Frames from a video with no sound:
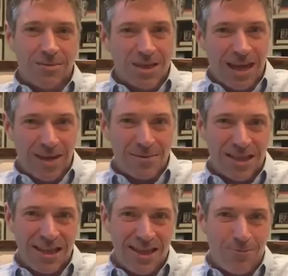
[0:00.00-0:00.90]
Sometimes
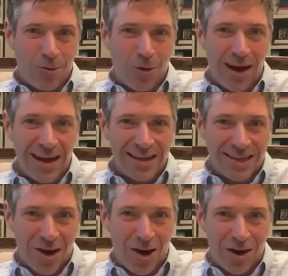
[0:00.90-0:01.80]
the parades
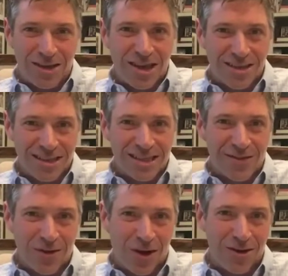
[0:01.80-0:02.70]
are dozens
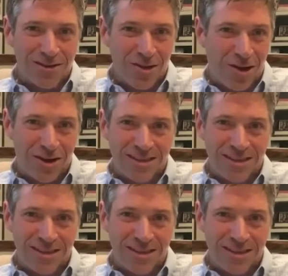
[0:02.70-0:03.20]
of cars long.